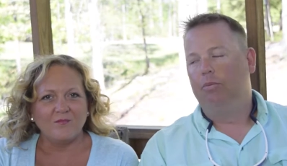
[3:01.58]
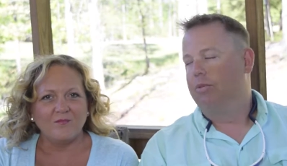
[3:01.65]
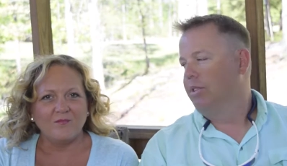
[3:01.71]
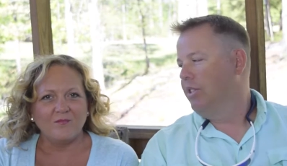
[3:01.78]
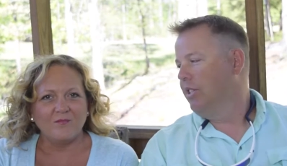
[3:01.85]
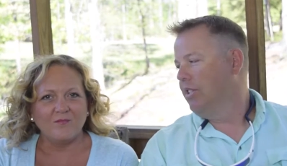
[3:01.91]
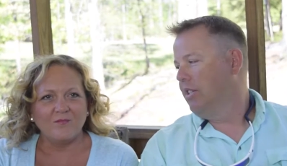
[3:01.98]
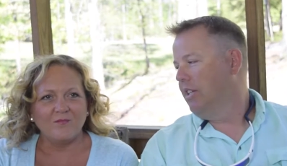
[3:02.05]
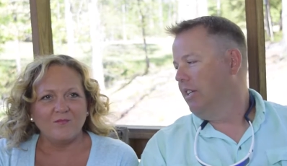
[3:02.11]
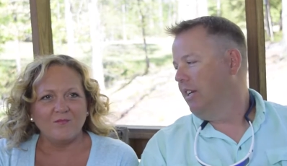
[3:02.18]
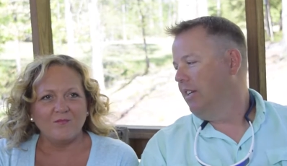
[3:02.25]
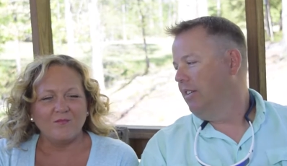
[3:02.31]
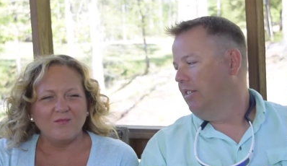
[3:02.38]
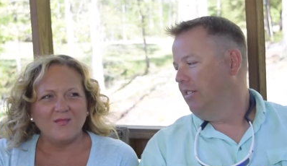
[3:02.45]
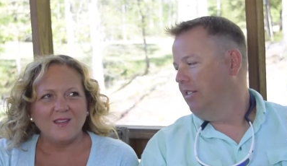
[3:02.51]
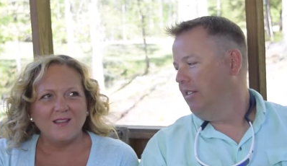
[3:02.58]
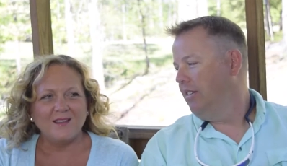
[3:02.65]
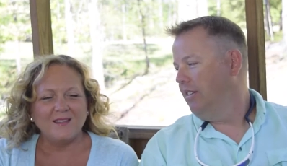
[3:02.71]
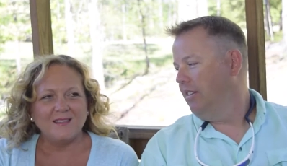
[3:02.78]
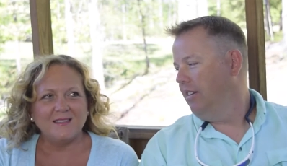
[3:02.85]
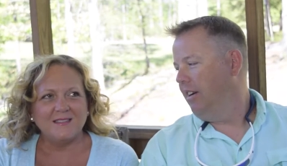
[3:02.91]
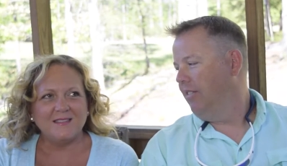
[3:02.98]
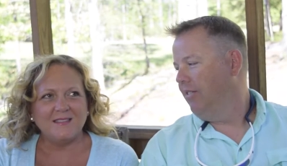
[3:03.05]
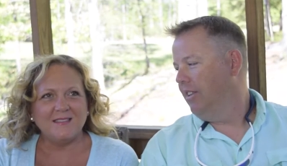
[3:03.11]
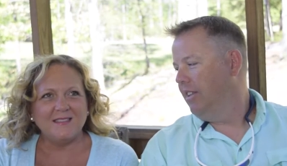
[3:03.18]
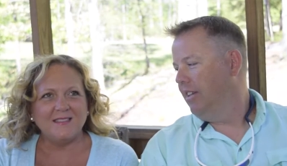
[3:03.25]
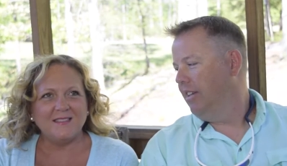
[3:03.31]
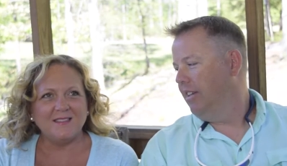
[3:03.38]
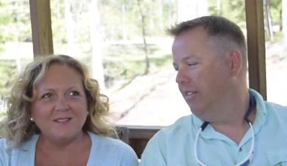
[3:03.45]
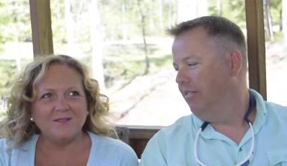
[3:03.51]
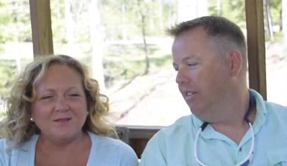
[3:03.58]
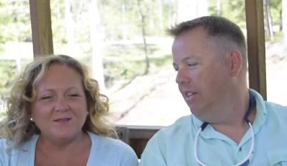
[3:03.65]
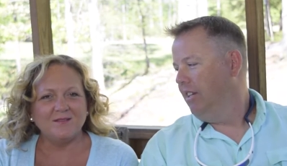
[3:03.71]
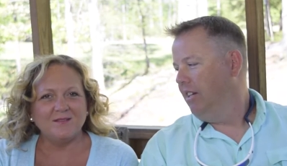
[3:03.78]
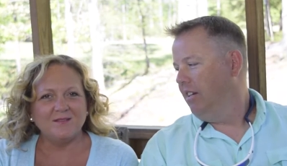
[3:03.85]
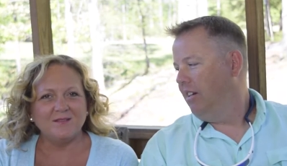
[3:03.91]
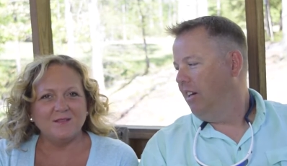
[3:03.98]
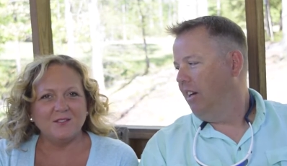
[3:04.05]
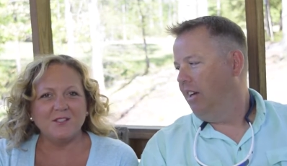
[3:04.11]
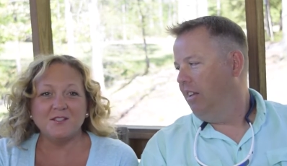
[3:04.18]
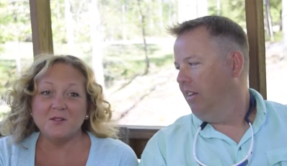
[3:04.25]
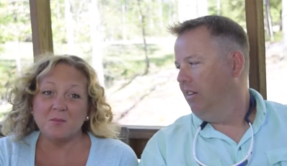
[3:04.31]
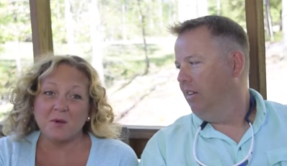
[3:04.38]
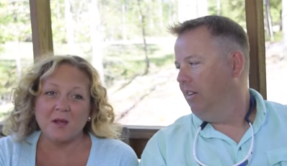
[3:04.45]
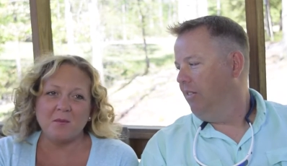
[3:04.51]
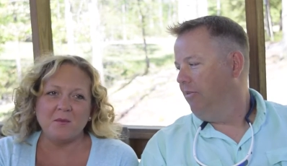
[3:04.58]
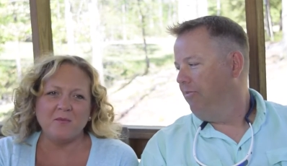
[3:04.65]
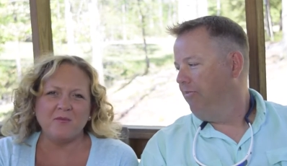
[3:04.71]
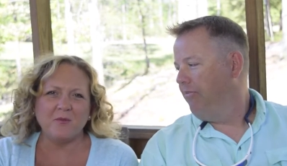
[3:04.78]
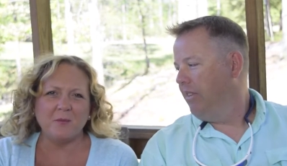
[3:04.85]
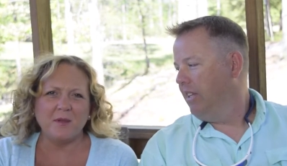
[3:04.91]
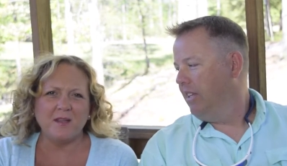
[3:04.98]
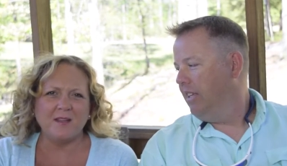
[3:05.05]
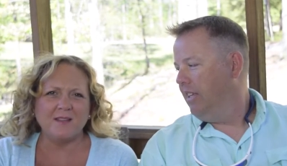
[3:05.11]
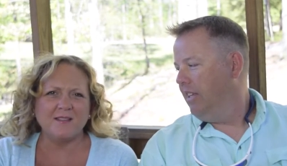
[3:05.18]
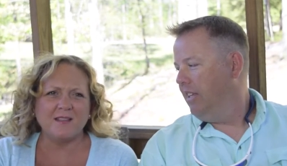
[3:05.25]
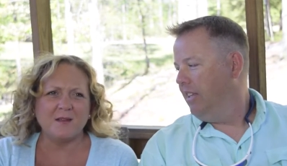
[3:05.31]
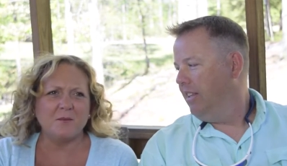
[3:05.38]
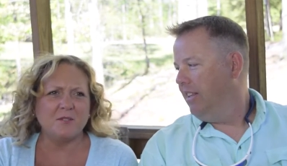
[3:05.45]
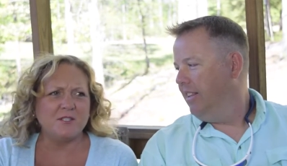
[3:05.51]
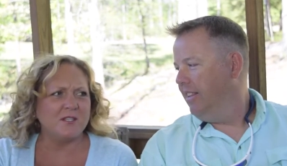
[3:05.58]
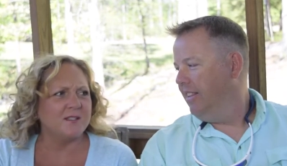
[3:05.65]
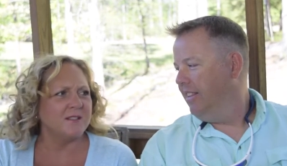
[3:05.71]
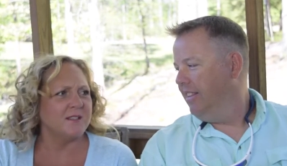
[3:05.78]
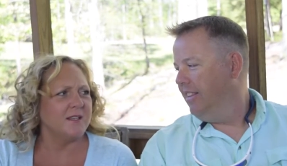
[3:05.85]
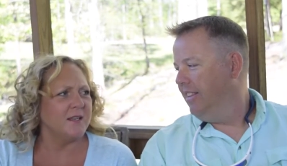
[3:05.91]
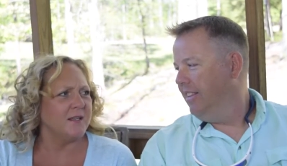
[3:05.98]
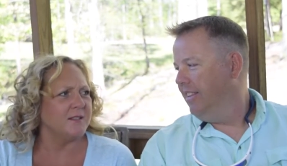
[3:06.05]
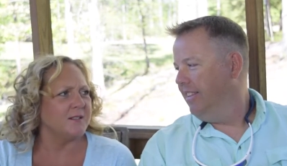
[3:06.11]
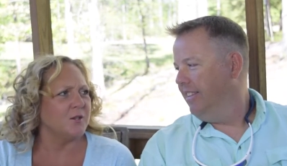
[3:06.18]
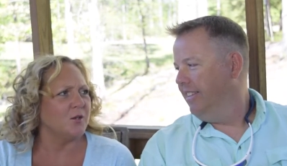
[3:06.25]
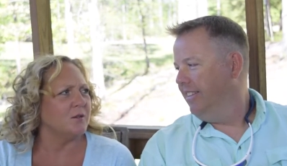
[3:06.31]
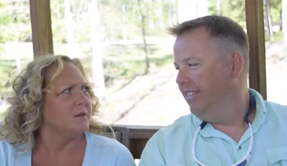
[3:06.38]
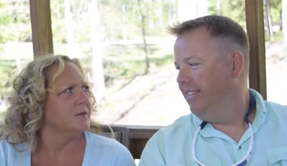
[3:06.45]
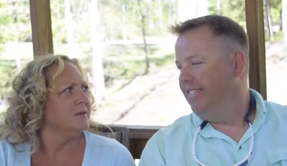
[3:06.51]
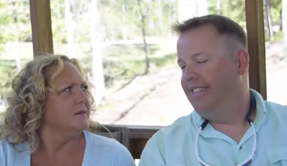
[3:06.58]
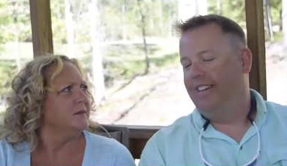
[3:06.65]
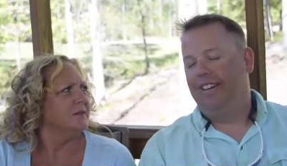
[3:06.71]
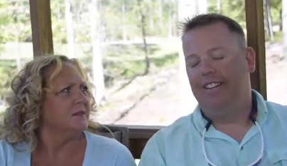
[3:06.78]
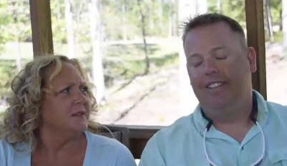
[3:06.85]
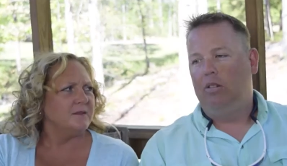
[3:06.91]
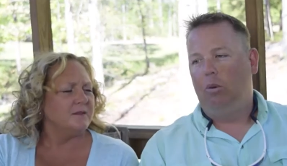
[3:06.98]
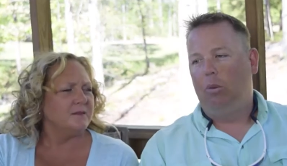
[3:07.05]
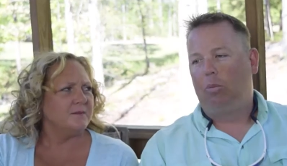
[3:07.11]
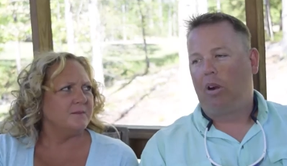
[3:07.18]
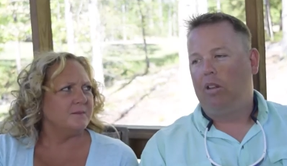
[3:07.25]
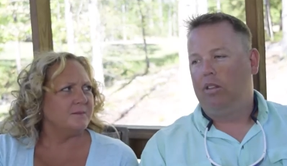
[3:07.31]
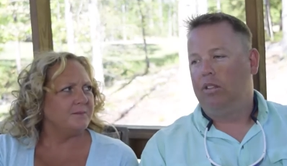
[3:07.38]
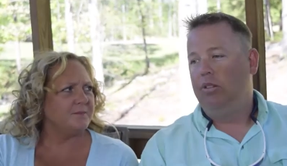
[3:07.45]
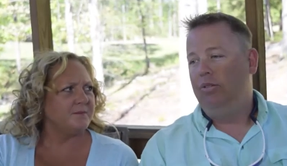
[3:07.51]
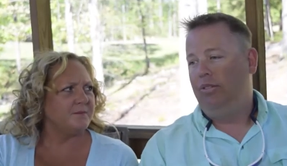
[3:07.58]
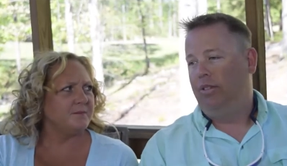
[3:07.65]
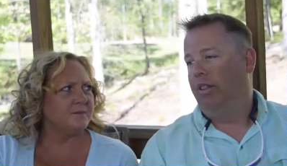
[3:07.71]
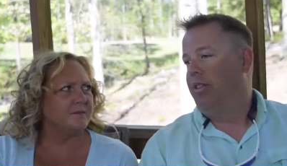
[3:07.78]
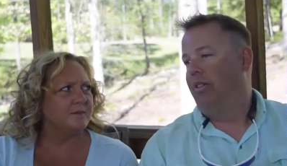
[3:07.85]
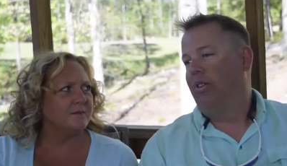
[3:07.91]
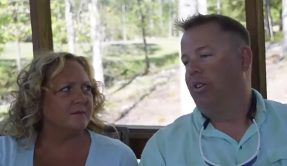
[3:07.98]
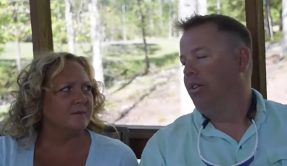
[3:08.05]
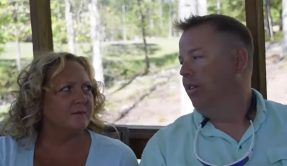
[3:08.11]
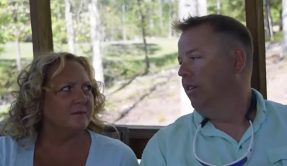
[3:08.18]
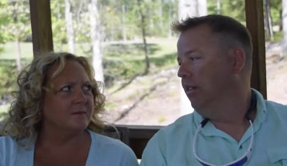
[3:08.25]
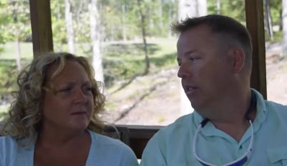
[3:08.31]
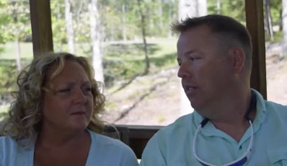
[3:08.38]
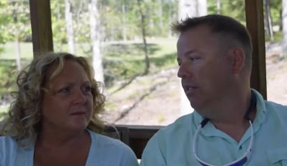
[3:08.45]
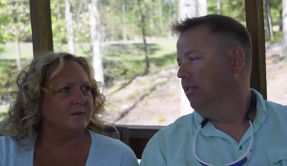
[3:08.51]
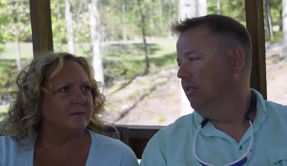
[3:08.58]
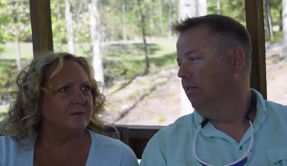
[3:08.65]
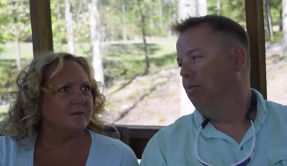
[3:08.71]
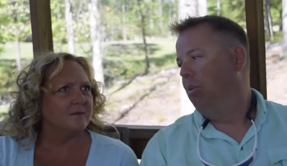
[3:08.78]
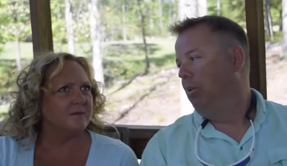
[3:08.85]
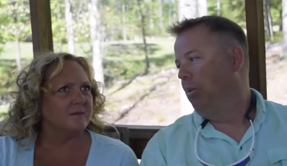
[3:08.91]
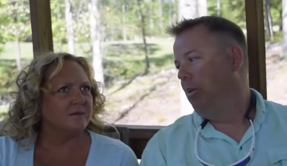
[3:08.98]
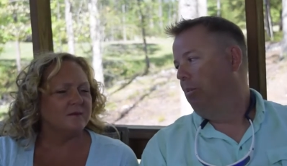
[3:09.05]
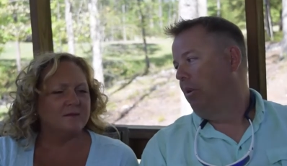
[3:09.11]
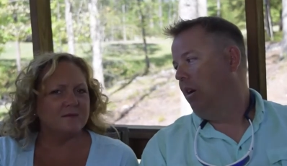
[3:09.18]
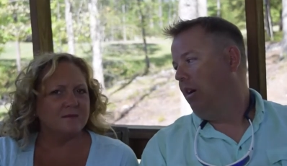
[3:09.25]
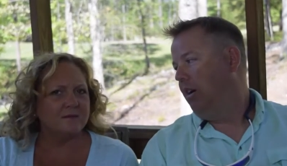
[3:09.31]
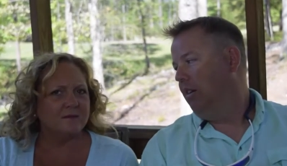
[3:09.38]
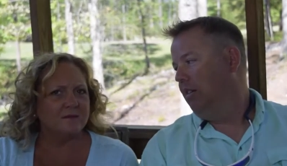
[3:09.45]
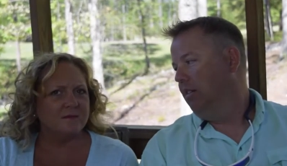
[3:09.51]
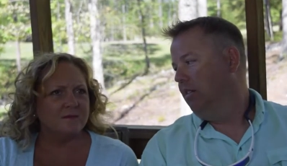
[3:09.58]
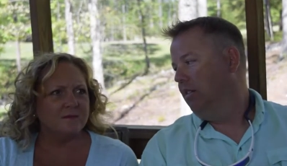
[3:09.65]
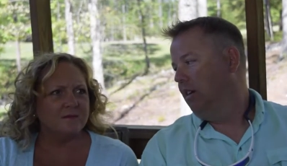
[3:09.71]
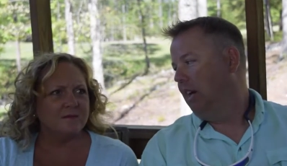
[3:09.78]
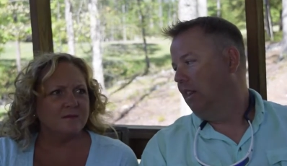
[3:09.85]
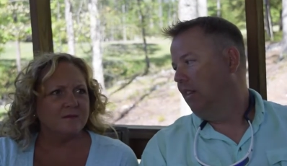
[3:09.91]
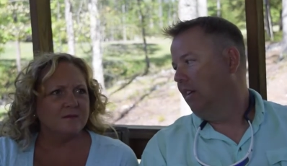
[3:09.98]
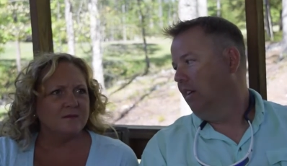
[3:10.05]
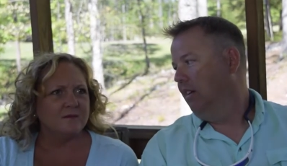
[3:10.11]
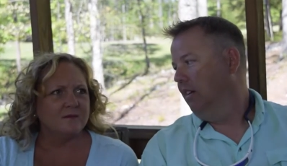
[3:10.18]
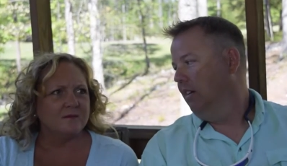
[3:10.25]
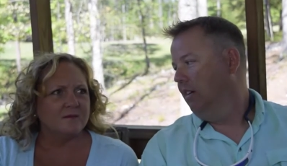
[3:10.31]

Speaker 1: for just in case everything. Yeah. it's a
Speaker 2: problem for me because I'm a just in case girl.
Speaker 1: Yeah. We probably used a third of what we brought, I think.